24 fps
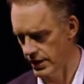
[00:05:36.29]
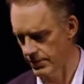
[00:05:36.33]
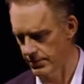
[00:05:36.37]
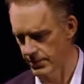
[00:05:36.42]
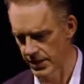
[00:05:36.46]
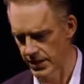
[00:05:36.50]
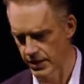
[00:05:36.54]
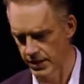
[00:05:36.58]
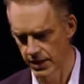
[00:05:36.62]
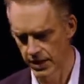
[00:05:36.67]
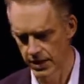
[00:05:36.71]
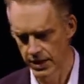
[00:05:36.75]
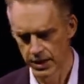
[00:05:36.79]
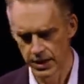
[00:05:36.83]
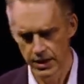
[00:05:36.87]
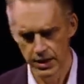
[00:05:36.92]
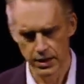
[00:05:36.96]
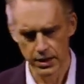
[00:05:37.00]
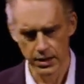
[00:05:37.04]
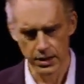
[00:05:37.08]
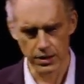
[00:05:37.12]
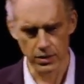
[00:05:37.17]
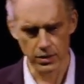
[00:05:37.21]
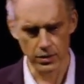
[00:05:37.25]
I mean,
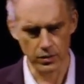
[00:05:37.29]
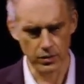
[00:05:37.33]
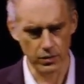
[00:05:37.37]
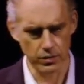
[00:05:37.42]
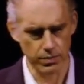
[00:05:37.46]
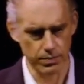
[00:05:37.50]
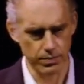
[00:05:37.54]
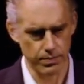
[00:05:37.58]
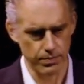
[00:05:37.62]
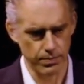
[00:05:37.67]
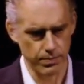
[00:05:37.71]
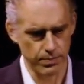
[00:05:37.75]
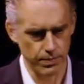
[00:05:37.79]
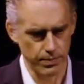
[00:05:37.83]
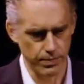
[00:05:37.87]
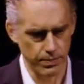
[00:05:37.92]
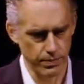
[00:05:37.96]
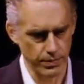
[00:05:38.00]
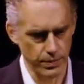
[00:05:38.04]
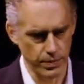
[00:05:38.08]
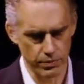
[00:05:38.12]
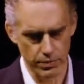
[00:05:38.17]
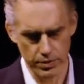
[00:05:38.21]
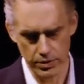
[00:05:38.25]

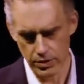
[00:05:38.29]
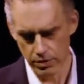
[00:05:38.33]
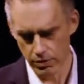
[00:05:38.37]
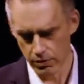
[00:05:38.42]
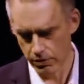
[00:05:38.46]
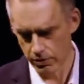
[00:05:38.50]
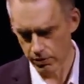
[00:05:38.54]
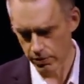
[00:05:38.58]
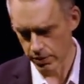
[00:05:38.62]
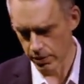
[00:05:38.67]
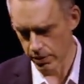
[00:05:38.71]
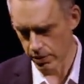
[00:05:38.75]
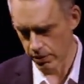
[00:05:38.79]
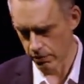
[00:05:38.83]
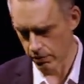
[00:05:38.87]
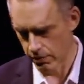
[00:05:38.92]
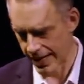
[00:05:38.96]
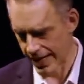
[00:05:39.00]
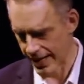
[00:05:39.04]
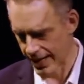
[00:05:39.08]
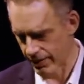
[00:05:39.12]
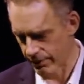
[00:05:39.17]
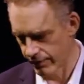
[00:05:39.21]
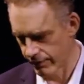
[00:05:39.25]
you
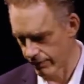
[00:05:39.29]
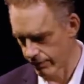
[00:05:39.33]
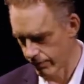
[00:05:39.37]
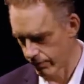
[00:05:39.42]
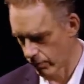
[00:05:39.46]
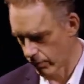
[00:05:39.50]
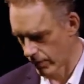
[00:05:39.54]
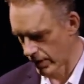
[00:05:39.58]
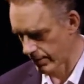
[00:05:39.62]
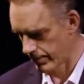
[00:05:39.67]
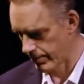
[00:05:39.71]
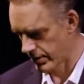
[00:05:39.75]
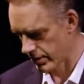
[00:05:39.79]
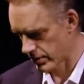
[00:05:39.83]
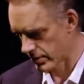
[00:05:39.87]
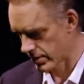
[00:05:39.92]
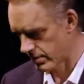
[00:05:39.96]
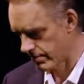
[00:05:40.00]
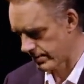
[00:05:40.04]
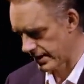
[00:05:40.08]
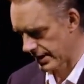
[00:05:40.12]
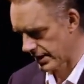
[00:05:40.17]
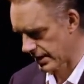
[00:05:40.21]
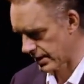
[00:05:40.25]
have what appears
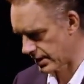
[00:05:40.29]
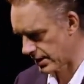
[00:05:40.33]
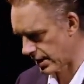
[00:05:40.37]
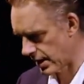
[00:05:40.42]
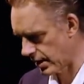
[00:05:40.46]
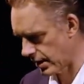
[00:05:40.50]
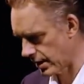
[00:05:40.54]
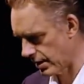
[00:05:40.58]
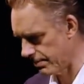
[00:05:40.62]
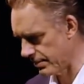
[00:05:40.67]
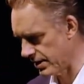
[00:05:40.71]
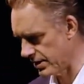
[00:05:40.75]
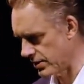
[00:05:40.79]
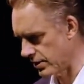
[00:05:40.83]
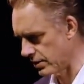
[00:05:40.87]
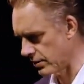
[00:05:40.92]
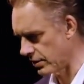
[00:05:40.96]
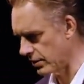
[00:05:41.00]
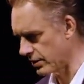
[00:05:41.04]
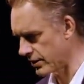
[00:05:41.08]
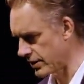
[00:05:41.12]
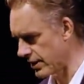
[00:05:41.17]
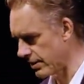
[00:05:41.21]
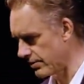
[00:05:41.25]
to be an entirely
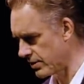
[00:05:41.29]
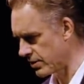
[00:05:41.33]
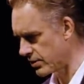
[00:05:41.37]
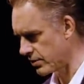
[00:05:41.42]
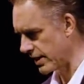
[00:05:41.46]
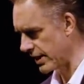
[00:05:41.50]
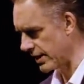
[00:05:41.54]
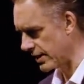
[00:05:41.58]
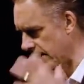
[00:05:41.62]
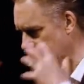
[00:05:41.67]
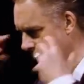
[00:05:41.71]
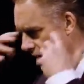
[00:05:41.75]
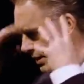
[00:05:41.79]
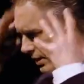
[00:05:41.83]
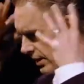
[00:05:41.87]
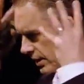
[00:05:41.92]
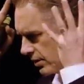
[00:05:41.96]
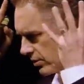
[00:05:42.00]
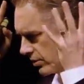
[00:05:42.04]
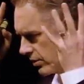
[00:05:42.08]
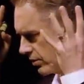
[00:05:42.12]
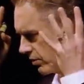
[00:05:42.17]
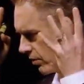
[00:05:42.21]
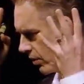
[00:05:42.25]
material substrate, yet
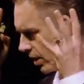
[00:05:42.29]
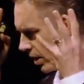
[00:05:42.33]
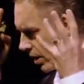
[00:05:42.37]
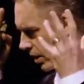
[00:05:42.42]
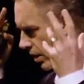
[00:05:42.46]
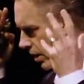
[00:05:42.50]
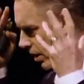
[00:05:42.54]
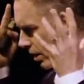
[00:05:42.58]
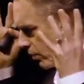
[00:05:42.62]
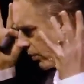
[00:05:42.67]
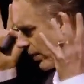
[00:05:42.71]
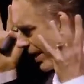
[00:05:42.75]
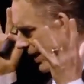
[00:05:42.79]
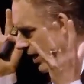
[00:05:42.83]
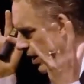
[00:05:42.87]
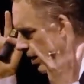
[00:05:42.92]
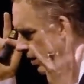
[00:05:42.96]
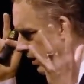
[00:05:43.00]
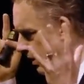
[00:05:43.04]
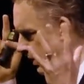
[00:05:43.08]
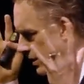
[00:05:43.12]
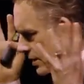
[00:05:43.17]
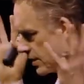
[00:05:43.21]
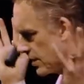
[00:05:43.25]
here you are,
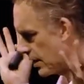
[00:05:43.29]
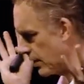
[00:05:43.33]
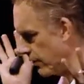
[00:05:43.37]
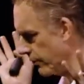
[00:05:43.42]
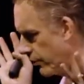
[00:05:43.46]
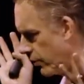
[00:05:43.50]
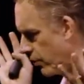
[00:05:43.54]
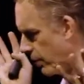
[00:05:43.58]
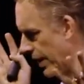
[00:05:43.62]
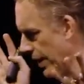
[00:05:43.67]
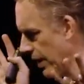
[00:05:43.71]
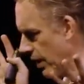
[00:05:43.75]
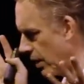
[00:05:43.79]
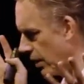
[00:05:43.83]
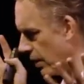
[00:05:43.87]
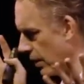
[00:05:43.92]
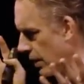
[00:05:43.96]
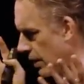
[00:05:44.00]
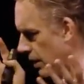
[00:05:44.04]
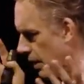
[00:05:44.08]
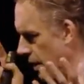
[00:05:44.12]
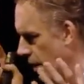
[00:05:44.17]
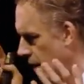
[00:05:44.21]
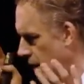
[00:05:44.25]
aware and self-aware
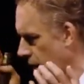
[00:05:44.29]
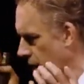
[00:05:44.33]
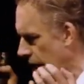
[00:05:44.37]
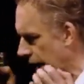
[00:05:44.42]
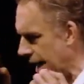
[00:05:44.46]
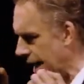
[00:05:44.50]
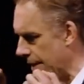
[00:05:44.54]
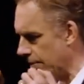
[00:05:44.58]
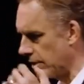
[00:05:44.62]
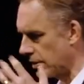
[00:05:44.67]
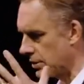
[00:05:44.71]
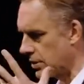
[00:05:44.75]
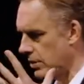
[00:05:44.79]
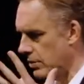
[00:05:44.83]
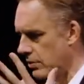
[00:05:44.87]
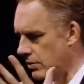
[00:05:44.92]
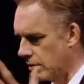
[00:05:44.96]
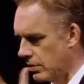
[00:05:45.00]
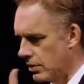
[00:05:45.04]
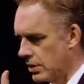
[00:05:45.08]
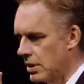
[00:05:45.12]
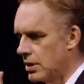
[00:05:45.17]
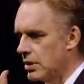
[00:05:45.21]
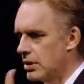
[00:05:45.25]
and able
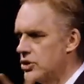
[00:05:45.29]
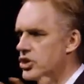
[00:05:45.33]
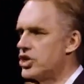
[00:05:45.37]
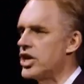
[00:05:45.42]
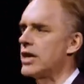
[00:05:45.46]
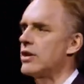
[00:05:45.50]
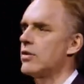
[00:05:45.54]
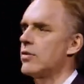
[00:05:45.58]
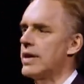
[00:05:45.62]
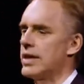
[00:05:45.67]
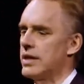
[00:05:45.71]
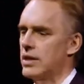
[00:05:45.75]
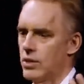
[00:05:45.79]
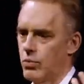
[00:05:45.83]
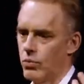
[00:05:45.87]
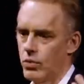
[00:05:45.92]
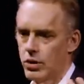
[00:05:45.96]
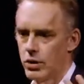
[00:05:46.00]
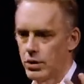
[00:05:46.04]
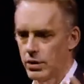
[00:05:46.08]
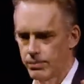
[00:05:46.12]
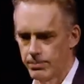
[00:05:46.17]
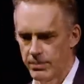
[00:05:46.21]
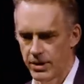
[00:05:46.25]
to generate the
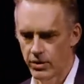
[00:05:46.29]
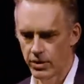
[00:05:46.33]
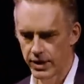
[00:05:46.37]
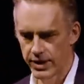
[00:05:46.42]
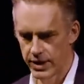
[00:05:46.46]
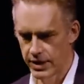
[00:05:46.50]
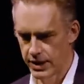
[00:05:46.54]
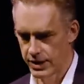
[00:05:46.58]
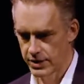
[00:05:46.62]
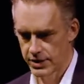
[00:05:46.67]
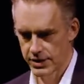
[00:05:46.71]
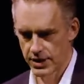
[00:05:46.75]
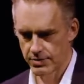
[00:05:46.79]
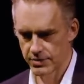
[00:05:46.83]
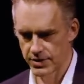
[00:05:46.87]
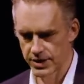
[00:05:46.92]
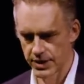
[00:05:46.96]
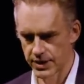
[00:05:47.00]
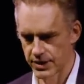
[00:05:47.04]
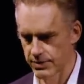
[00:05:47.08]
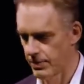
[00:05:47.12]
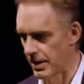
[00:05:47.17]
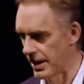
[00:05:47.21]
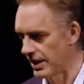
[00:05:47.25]
world merely in some
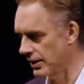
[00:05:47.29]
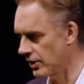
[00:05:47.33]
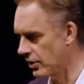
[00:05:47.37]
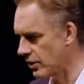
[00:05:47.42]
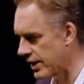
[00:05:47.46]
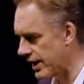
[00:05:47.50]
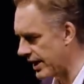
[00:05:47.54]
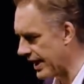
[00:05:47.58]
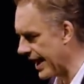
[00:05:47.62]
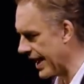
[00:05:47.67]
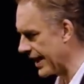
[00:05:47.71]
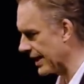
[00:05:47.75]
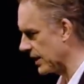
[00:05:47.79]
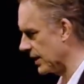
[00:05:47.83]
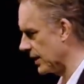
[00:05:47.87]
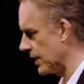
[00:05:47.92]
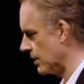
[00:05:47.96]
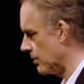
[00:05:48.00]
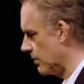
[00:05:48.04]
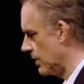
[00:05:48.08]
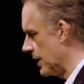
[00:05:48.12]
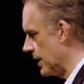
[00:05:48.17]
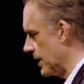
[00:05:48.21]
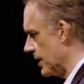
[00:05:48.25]
sense by looking at it. It
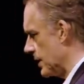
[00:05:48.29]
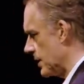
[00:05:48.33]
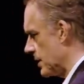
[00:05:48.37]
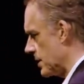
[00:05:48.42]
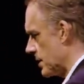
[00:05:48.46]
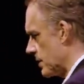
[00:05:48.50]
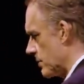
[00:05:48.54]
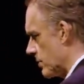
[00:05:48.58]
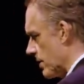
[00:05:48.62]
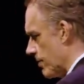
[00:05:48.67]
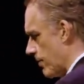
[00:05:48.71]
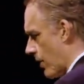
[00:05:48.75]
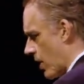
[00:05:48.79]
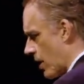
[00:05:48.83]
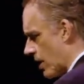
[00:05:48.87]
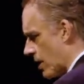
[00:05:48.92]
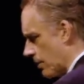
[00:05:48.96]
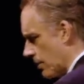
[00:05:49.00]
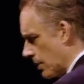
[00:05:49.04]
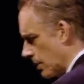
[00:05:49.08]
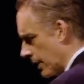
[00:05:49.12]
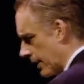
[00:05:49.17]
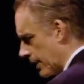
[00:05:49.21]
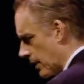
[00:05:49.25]
really is
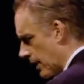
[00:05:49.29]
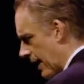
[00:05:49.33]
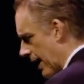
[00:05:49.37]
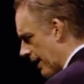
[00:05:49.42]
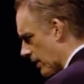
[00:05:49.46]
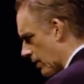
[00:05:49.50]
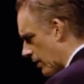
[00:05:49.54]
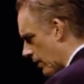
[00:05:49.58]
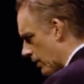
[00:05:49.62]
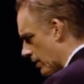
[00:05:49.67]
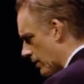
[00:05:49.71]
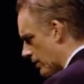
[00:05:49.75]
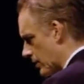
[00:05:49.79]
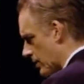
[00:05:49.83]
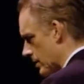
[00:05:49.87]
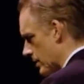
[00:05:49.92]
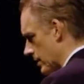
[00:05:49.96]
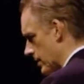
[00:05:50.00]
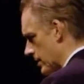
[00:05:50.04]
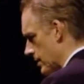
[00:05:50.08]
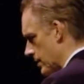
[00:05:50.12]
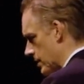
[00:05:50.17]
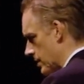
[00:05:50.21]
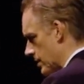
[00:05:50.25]
remarkable, and that
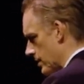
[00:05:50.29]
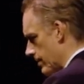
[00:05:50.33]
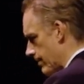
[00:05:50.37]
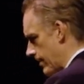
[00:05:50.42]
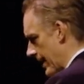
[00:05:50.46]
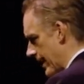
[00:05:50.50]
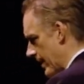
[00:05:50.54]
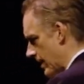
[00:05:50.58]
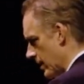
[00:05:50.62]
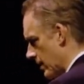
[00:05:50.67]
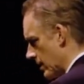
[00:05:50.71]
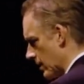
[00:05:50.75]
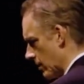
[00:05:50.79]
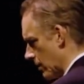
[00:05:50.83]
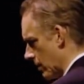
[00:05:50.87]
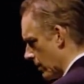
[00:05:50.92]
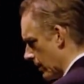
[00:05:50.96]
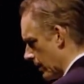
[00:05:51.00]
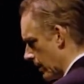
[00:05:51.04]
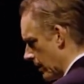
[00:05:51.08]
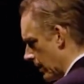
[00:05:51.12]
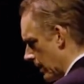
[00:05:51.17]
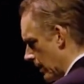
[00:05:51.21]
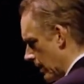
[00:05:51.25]
consciousness is dependent
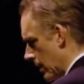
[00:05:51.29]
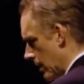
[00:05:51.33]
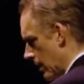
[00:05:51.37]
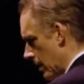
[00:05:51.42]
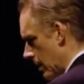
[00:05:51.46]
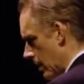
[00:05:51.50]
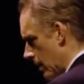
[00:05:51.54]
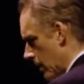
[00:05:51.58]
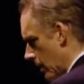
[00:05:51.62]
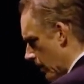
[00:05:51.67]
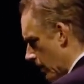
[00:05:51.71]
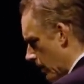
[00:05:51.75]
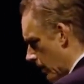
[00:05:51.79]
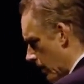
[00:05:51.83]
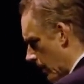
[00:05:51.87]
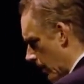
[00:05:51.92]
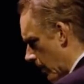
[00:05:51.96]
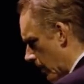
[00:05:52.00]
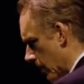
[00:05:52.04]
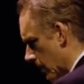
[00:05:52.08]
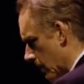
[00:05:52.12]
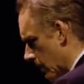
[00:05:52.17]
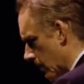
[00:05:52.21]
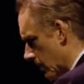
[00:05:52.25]
on
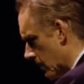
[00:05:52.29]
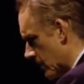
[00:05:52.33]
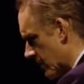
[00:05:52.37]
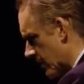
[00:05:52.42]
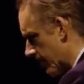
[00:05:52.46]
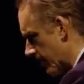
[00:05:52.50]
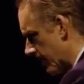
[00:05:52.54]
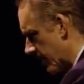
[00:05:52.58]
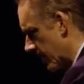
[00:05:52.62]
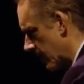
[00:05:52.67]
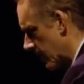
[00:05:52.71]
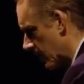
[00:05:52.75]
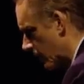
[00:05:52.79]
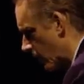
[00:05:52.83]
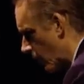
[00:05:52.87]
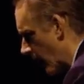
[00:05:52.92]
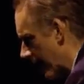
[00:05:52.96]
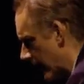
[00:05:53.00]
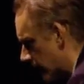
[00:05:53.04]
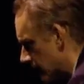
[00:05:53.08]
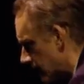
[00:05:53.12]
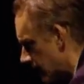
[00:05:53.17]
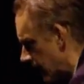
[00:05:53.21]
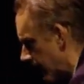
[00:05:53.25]
something that
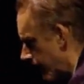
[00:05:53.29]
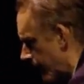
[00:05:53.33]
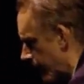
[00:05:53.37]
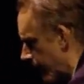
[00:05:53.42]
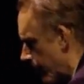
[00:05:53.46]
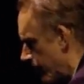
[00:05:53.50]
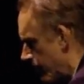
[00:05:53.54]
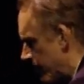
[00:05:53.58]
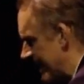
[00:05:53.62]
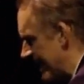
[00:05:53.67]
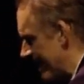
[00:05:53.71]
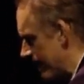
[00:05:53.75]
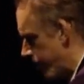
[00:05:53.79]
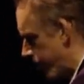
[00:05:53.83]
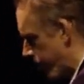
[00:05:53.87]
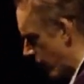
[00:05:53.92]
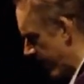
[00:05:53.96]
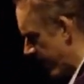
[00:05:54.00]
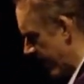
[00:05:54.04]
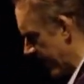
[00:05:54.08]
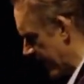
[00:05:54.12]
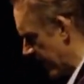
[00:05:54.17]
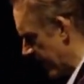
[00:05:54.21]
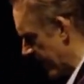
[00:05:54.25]
wells up from deep
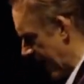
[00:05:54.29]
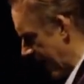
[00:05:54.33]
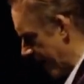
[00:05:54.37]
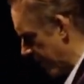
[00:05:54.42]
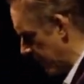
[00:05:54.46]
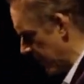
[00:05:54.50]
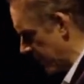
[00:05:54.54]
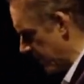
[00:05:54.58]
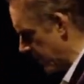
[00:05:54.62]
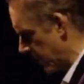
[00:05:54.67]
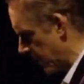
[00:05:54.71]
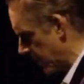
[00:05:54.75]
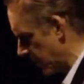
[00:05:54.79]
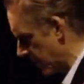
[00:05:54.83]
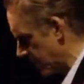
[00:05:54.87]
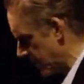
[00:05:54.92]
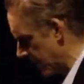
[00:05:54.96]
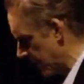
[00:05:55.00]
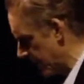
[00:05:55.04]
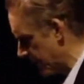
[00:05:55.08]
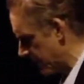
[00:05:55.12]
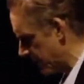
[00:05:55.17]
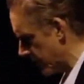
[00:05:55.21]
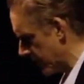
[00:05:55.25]
within that material
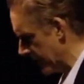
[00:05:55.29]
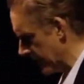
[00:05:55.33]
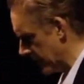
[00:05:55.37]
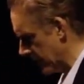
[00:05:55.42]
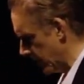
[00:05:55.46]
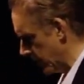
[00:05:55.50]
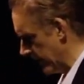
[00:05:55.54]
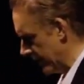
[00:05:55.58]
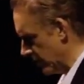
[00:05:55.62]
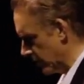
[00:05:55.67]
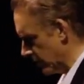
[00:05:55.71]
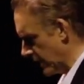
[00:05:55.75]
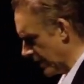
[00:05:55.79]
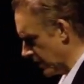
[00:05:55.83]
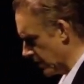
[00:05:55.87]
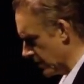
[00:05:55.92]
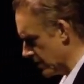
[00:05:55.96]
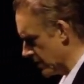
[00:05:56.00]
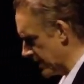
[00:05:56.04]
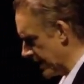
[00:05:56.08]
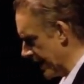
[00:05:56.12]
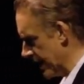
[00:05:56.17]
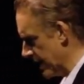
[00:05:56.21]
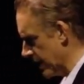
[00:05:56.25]
substrate that we don't
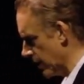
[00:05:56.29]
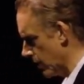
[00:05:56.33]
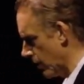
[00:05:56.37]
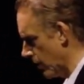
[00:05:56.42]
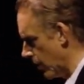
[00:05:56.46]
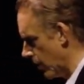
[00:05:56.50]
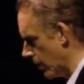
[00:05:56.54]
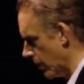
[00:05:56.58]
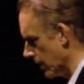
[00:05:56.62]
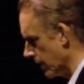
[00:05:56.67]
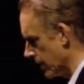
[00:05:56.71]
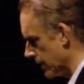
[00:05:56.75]
understand at all.